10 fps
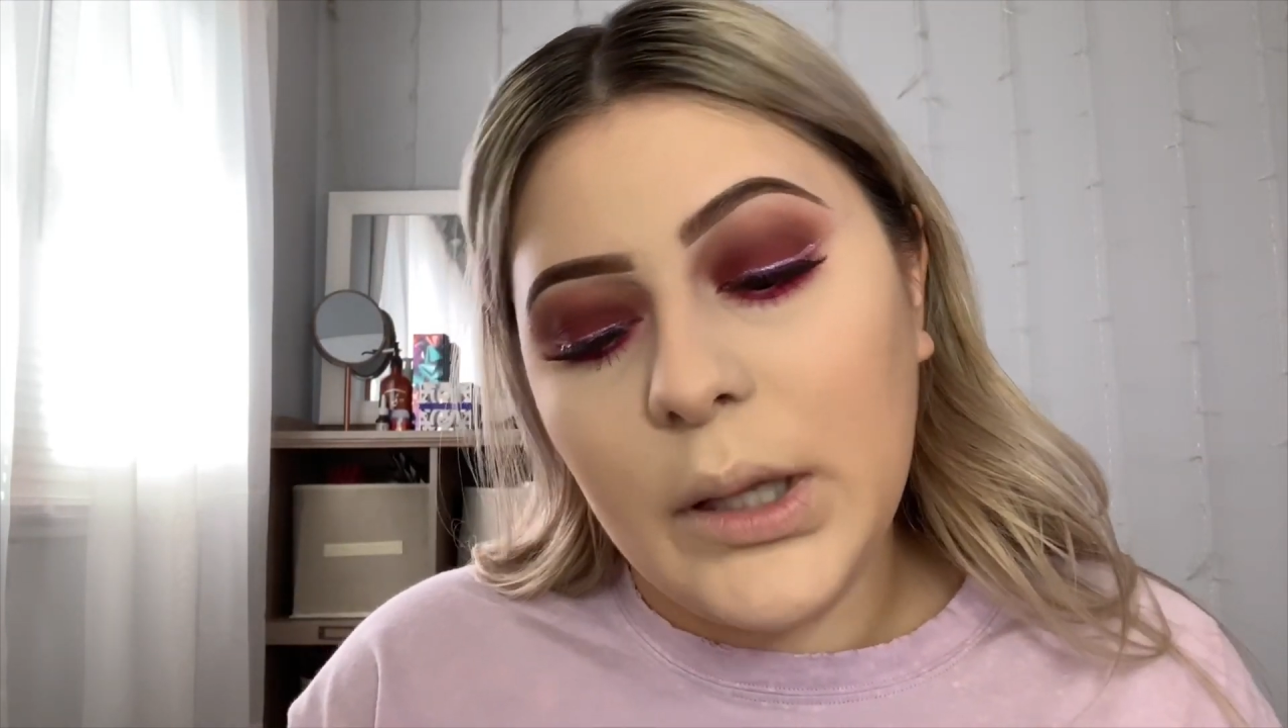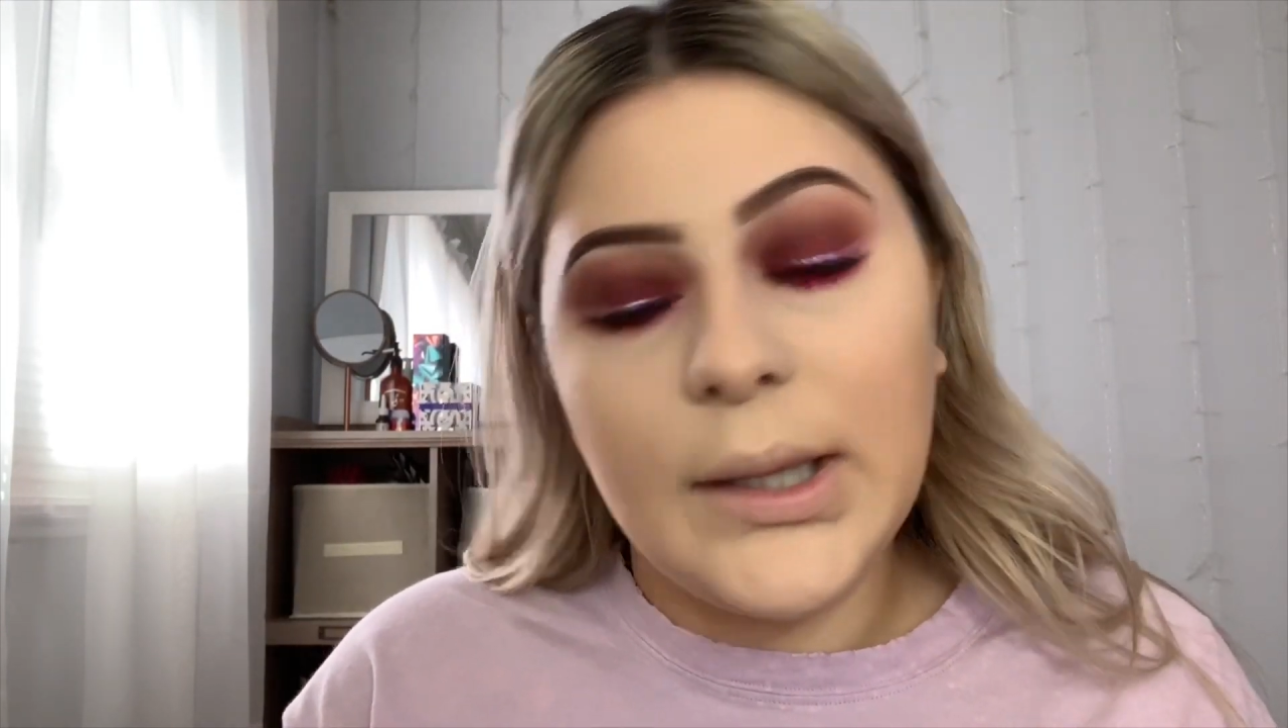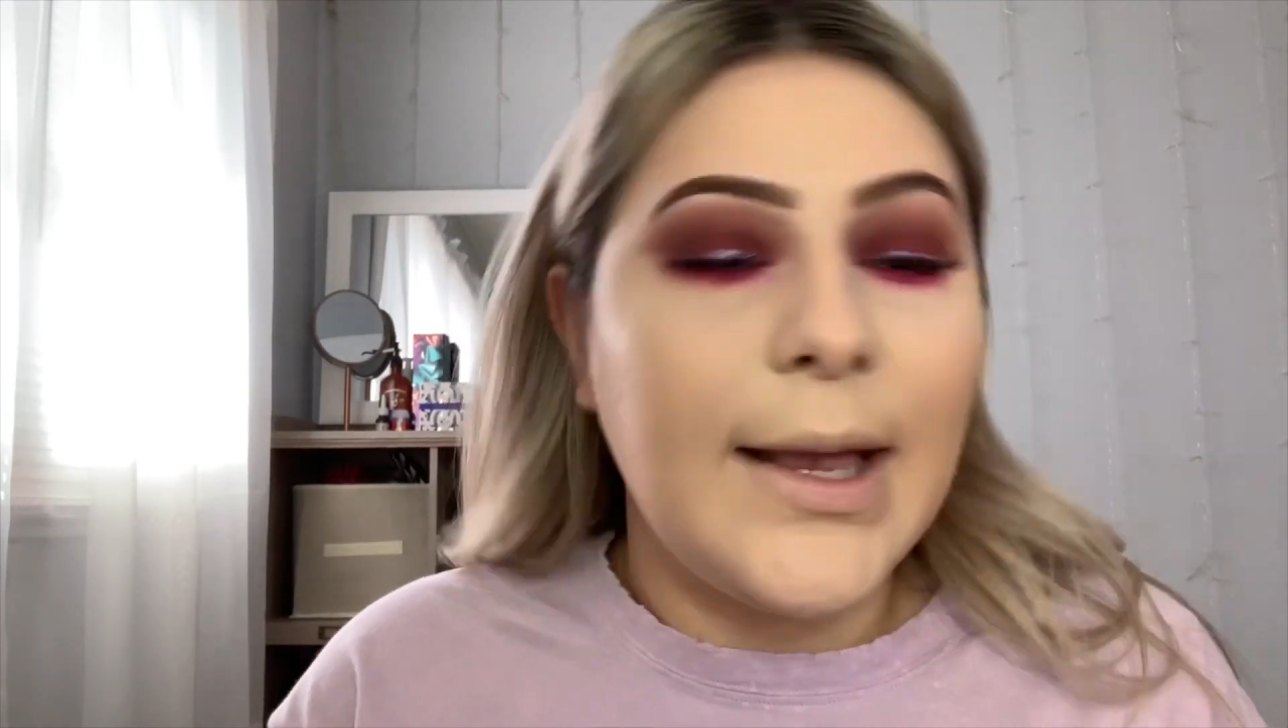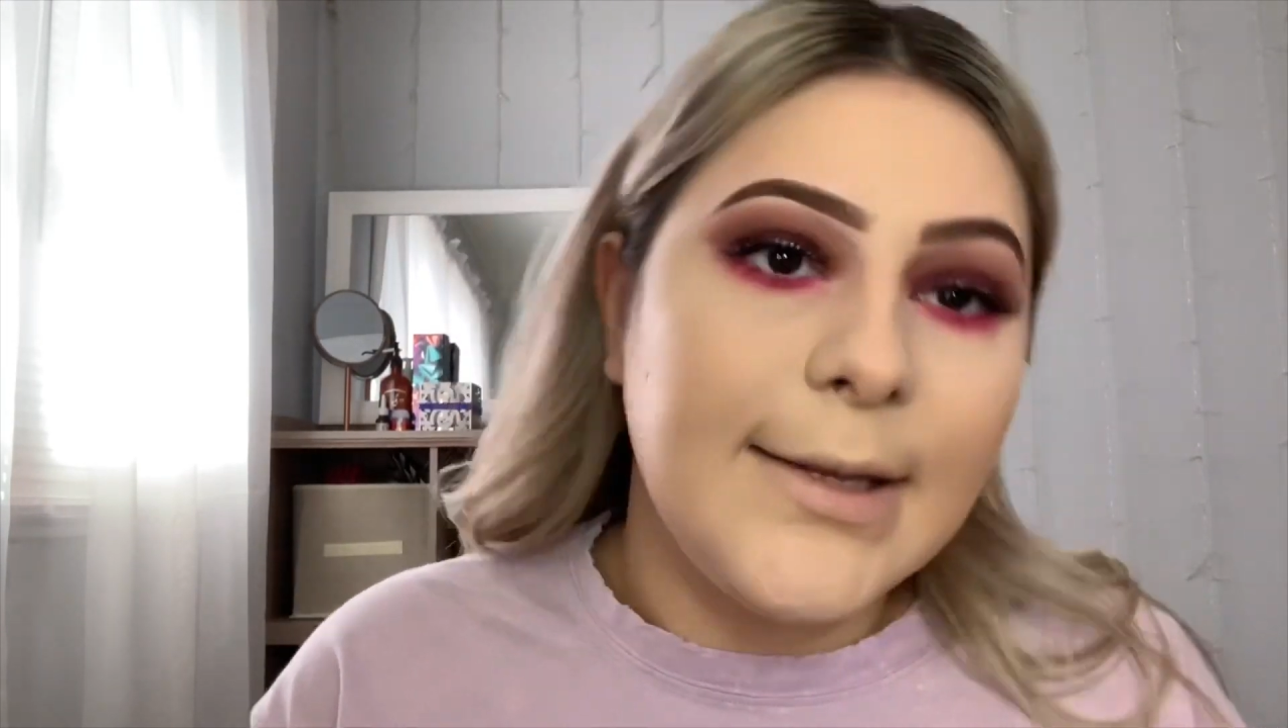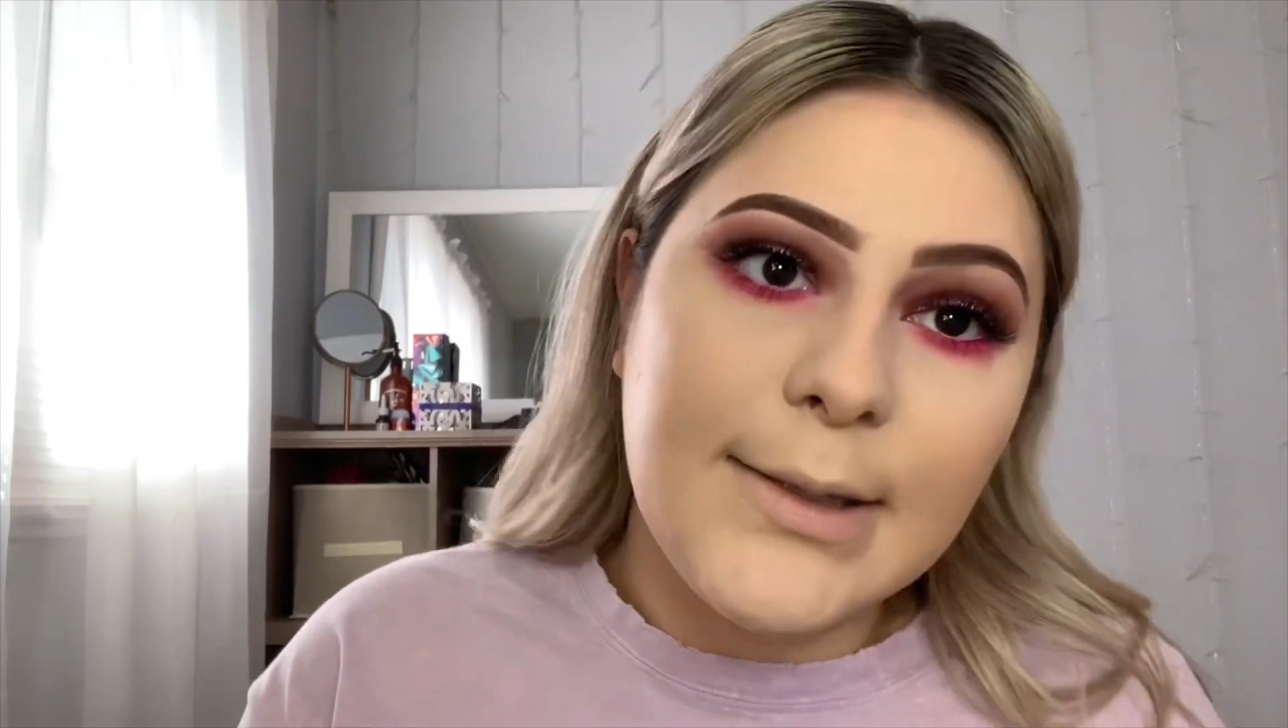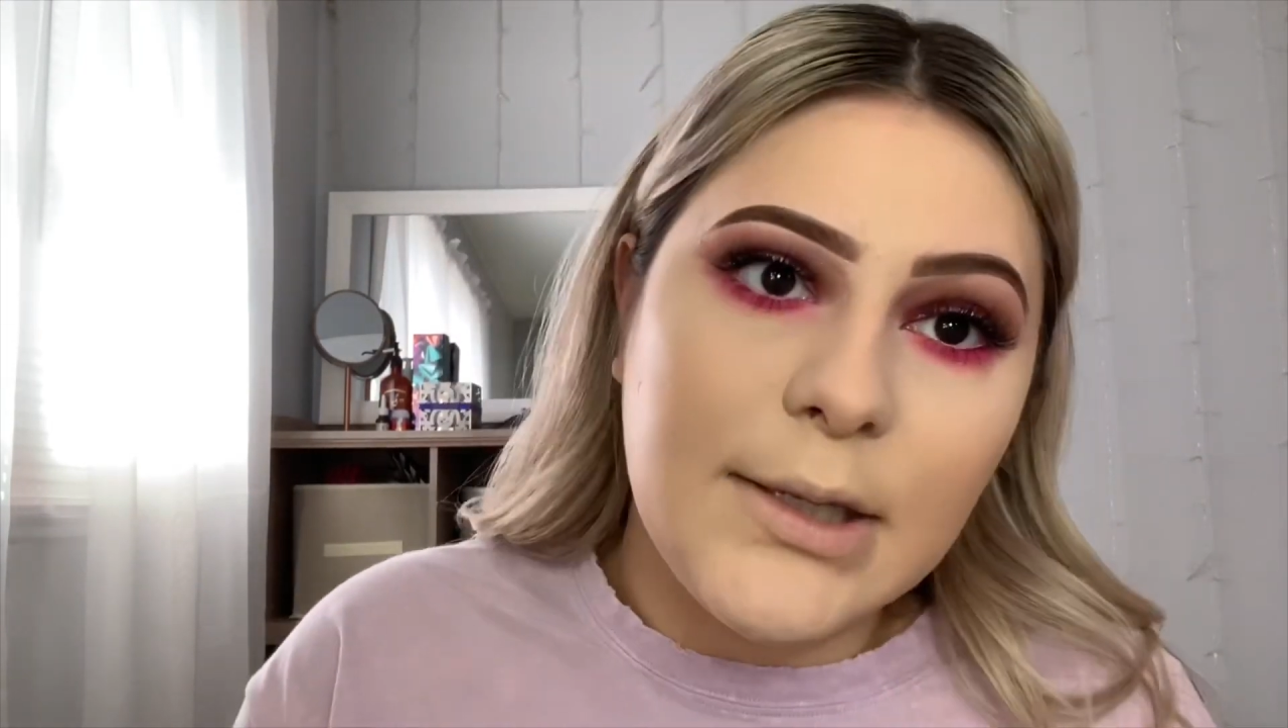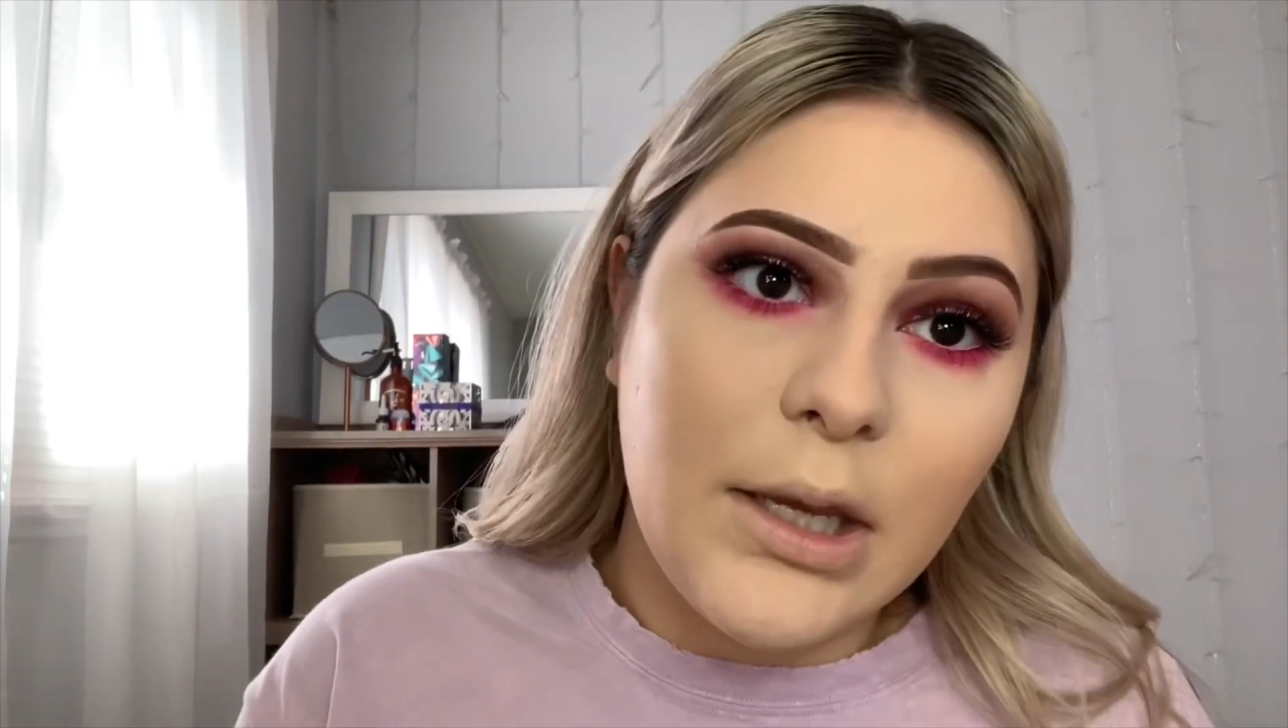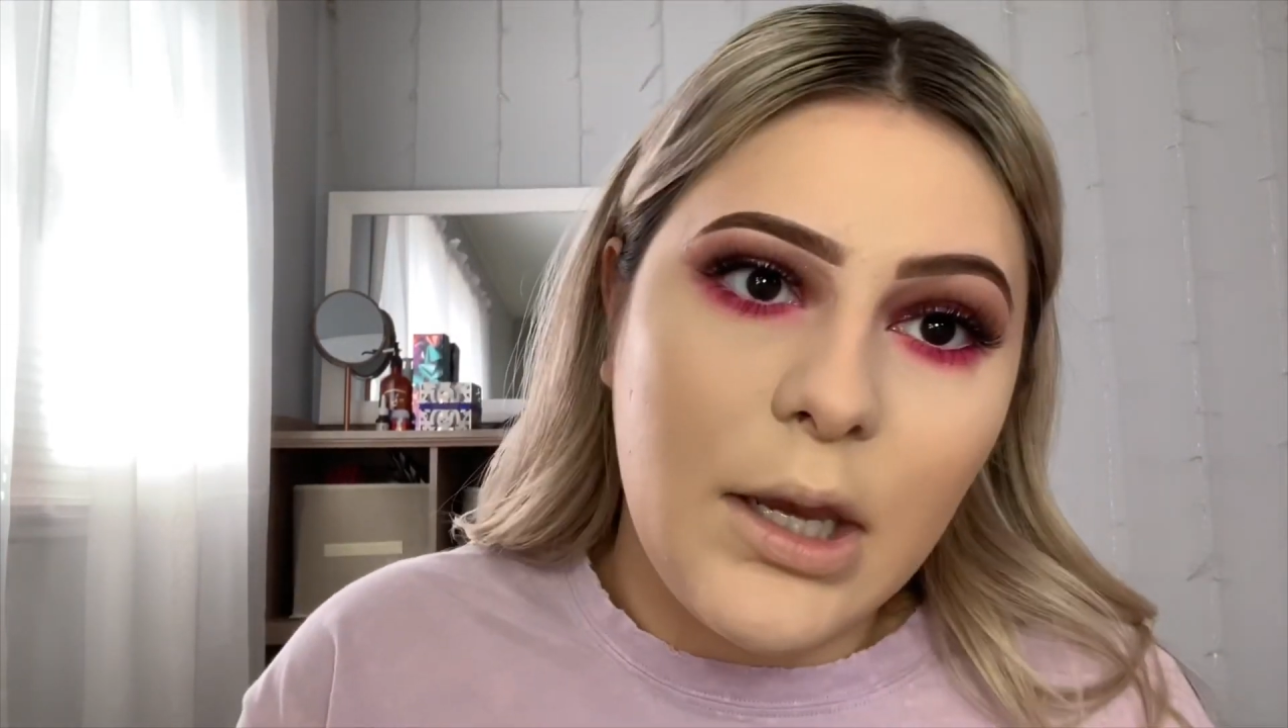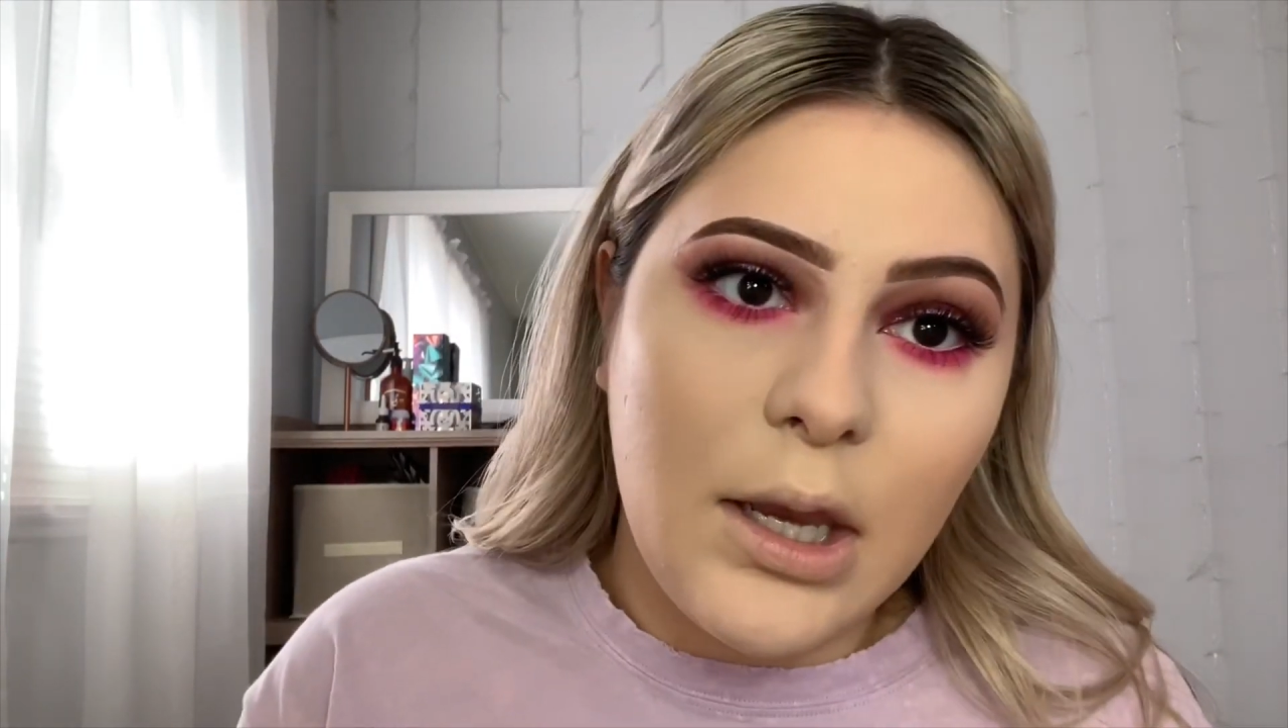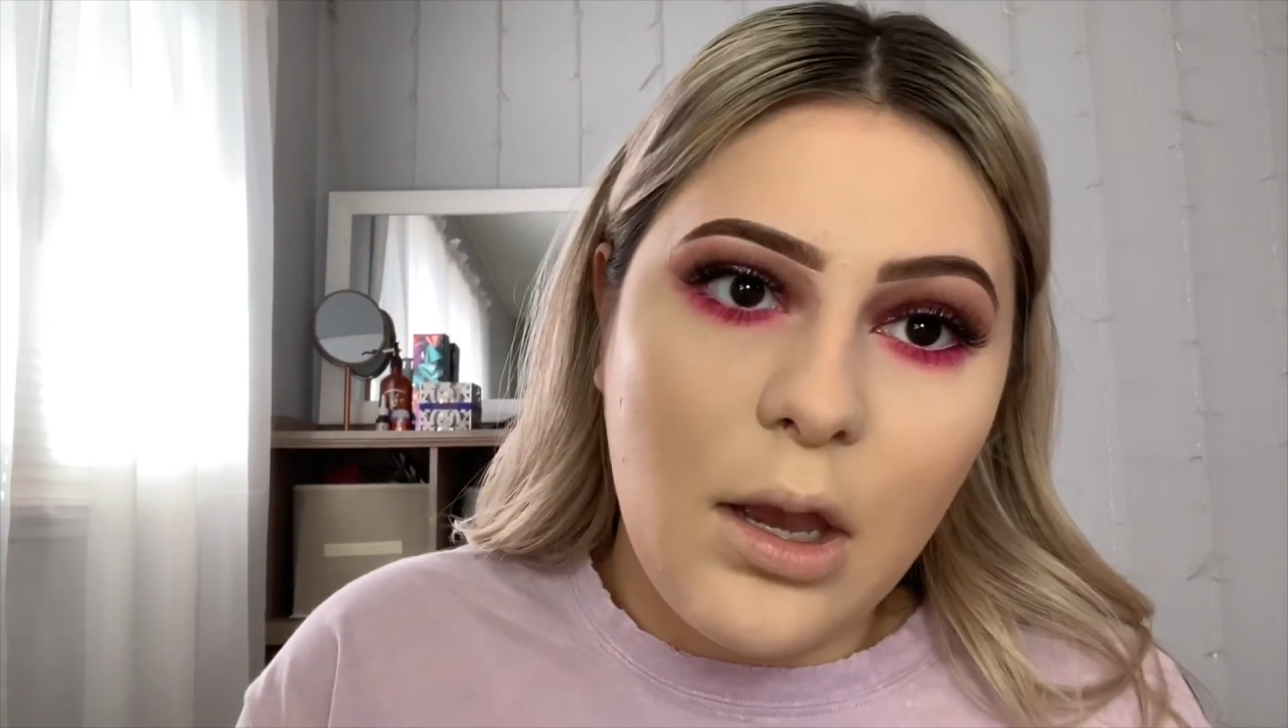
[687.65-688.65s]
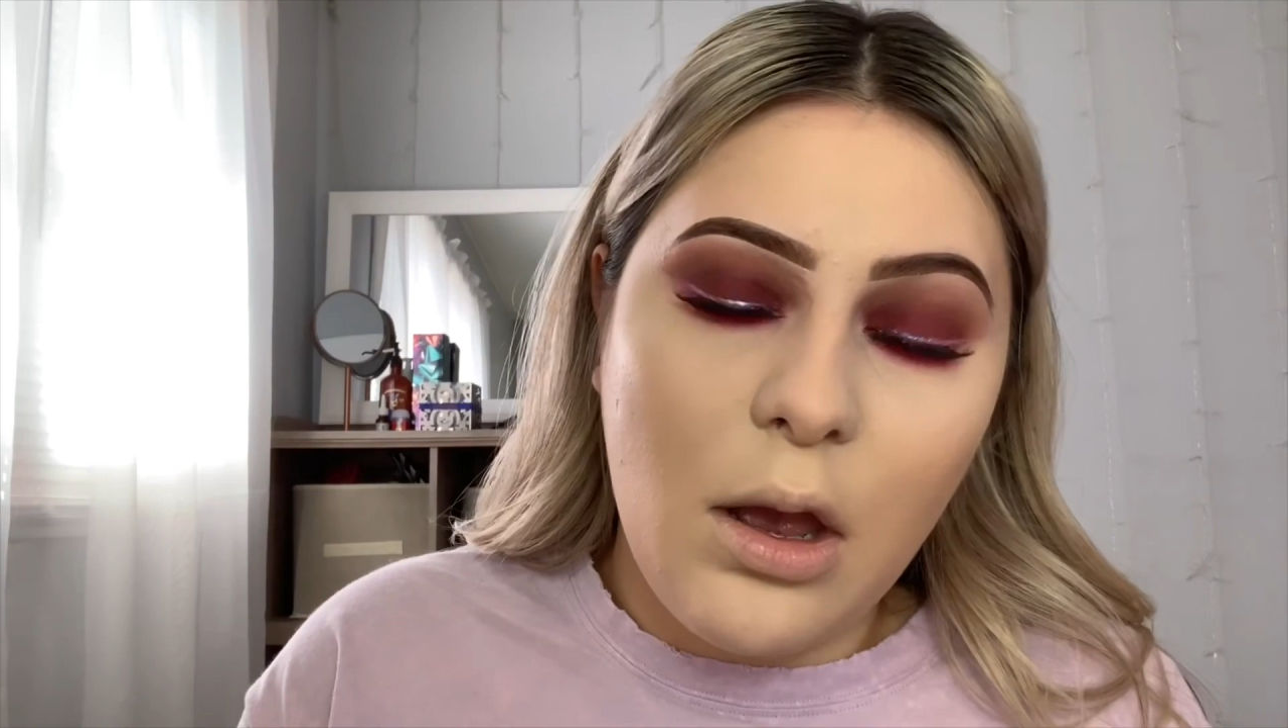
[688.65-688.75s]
plenty